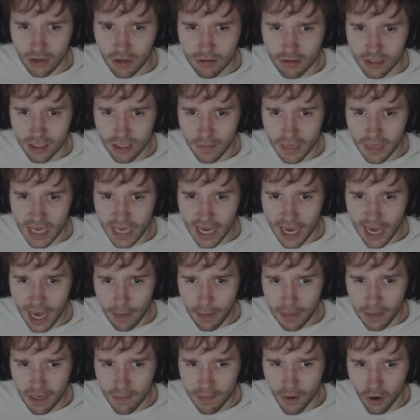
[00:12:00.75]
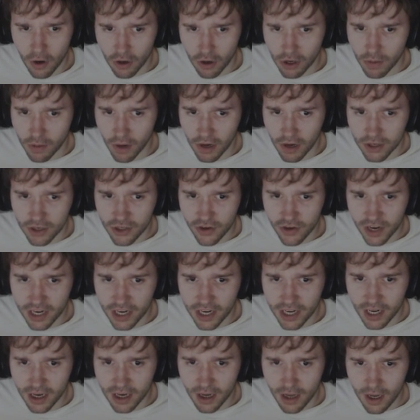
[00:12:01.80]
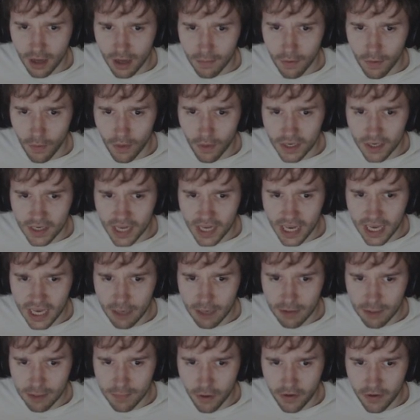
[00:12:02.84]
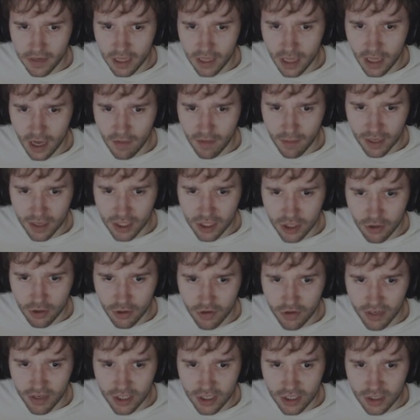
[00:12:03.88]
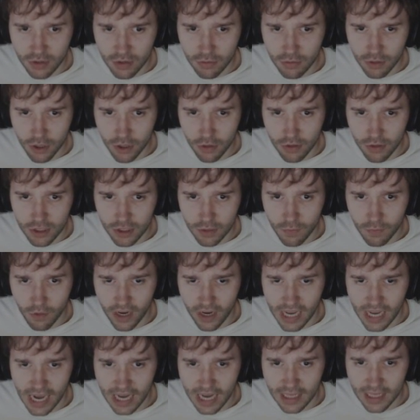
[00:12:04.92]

used to be a happy Pokemon trainer, but one day he was buried alive by two creatures called Ghost and White